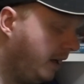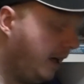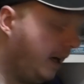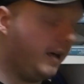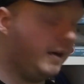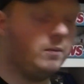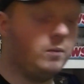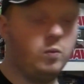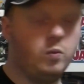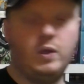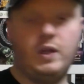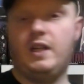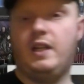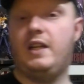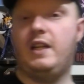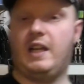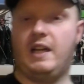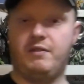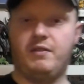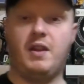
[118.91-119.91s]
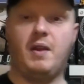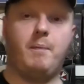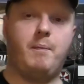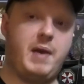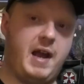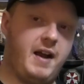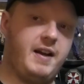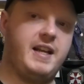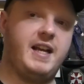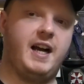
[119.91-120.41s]
I'm really loving the
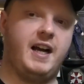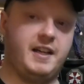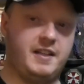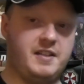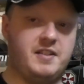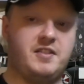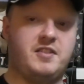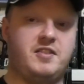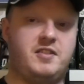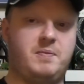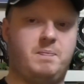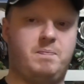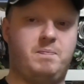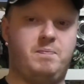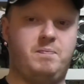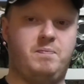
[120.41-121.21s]
Bounty Hunters